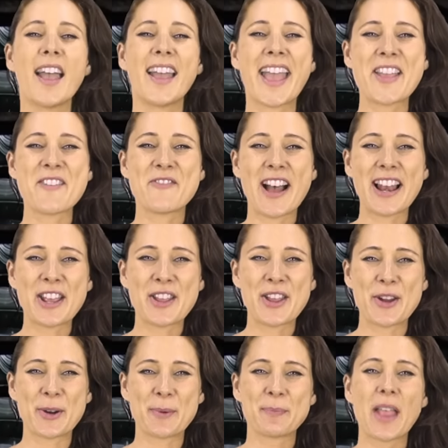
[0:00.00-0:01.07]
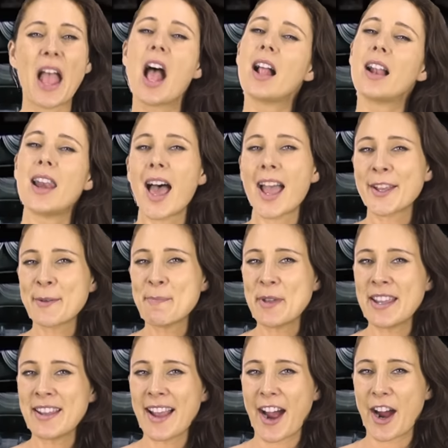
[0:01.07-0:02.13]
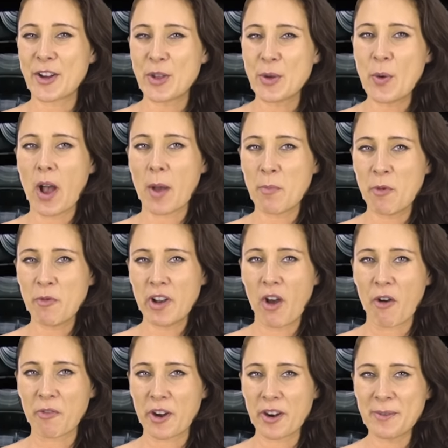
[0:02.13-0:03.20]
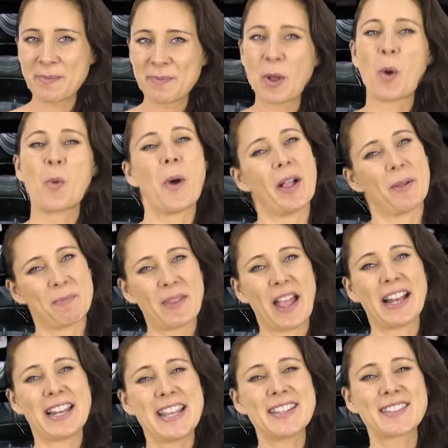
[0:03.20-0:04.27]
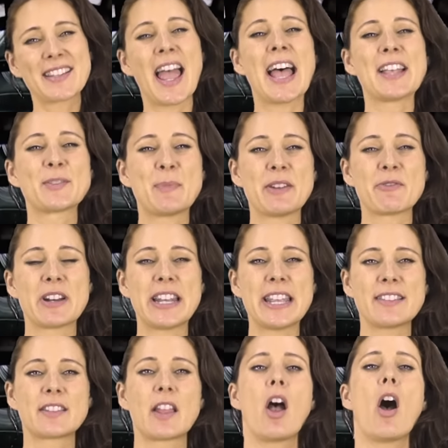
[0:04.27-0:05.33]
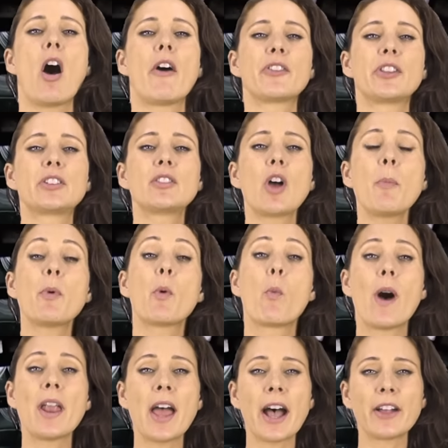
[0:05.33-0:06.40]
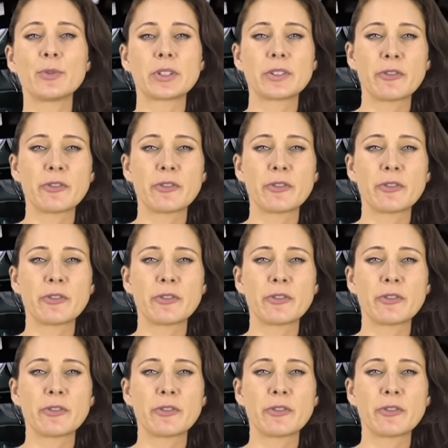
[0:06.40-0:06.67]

Hey, Vale here. Like me, are you a movie lover? Well, a list has been released of the top 100